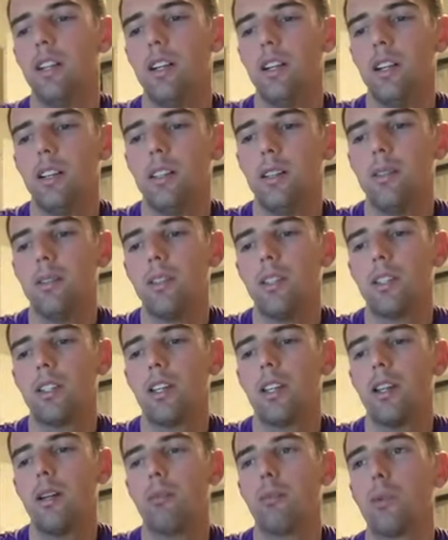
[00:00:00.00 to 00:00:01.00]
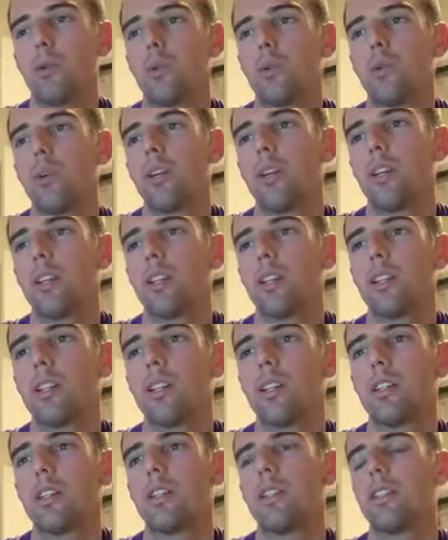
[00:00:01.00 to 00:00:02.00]
Let me look that up real quick.
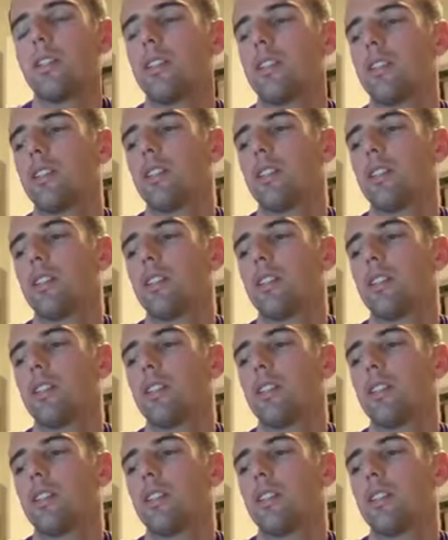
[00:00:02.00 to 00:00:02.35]
My